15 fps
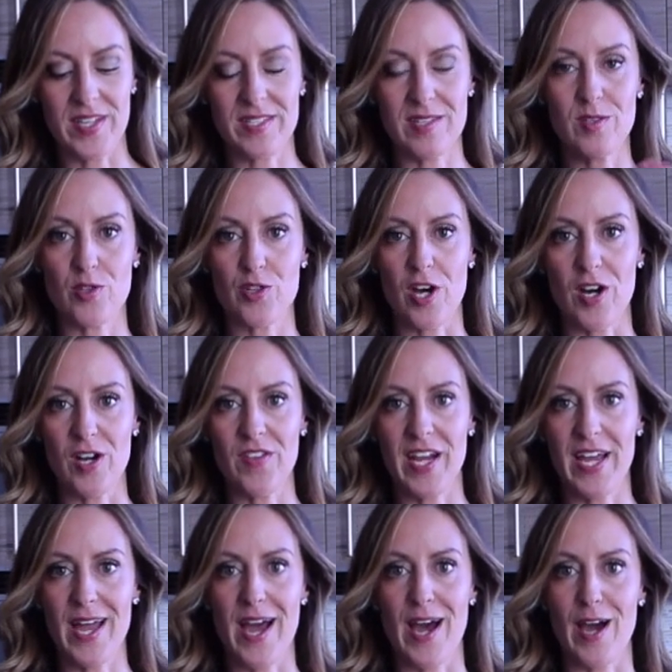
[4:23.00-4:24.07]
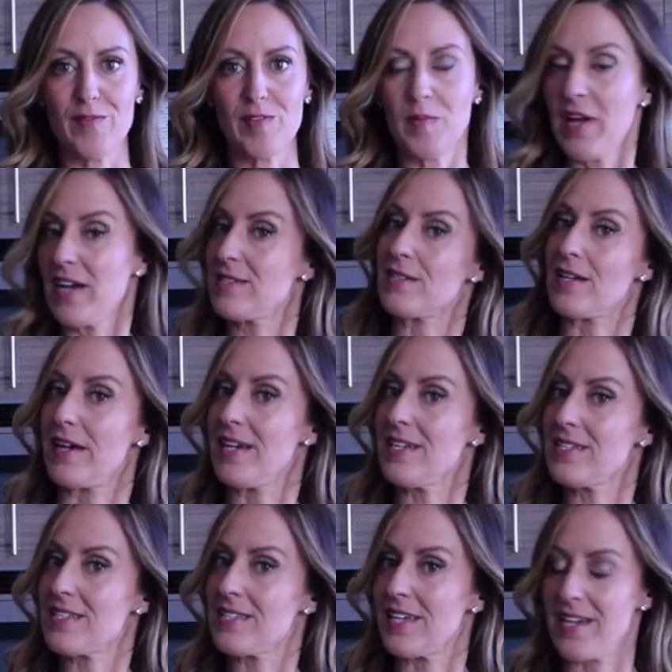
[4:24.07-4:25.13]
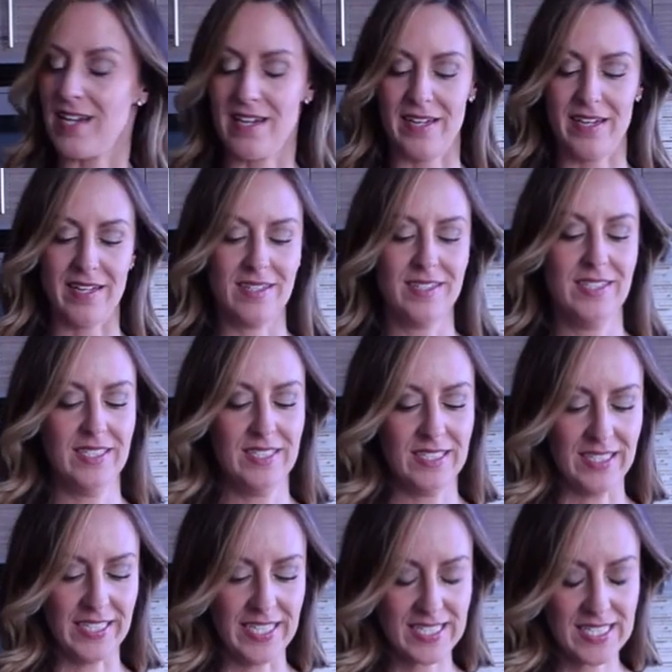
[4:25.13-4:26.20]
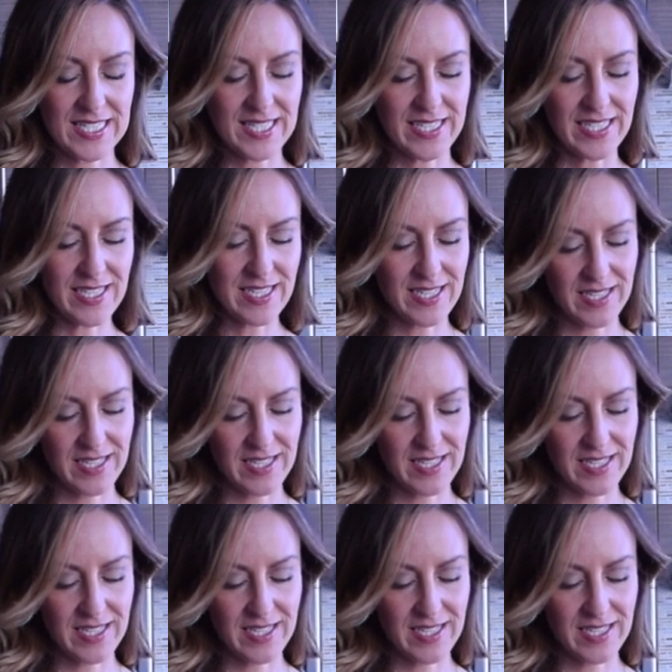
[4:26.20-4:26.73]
this is a jar that I had from last night that I let sit.